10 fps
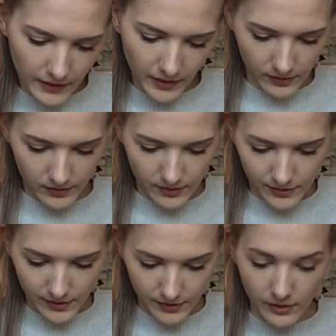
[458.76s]
think I'm going to do
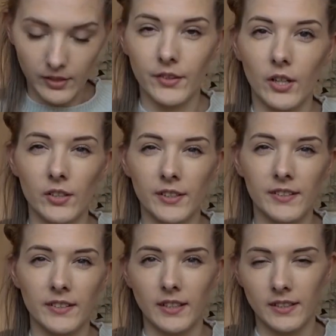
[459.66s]
it on the
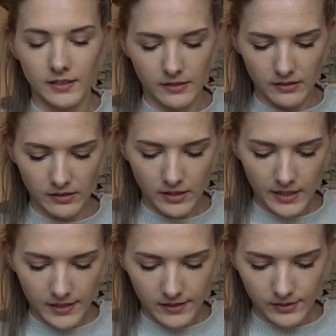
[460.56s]
hottest settings
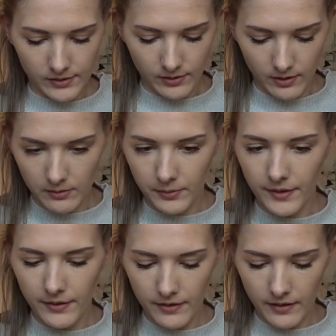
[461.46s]
to start
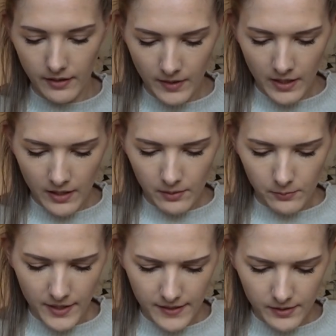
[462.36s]
with.
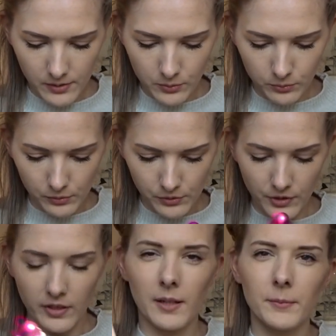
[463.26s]
Where's the cool
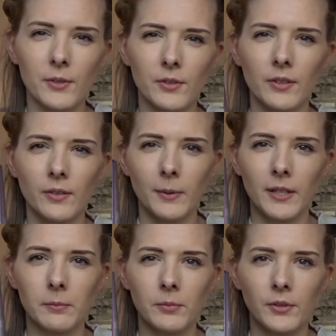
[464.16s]
shot? I'm not sure if you
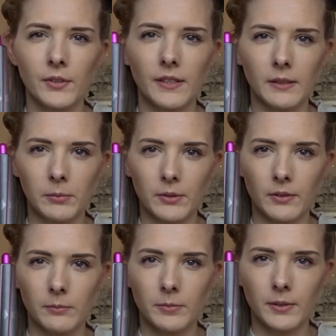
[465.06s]
meant to push this button
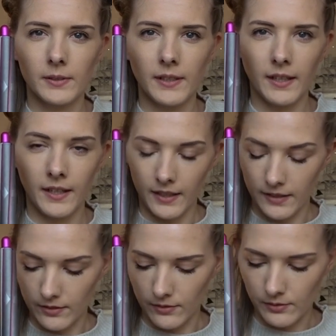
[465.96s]
up here
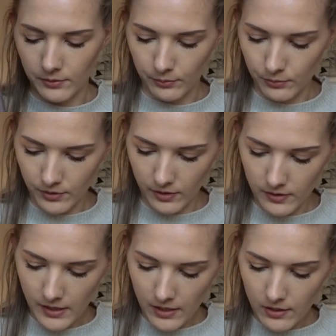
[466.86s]
to do the cool shot,
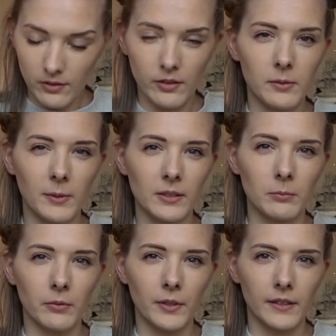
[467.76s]
or I meant to
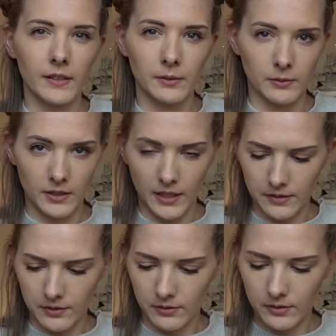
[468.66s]
bring this one down
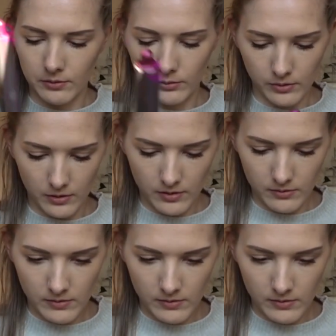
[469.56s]
to do the cool shot.